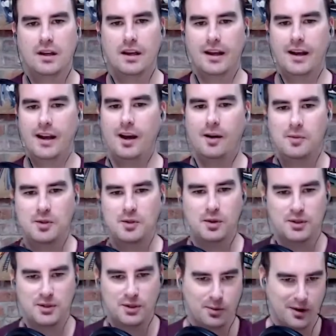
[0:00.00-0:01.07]
and I almost
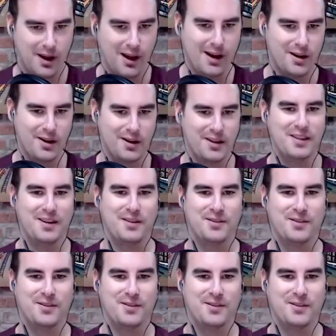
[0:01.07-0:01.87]
butchered the word hierarchy there for a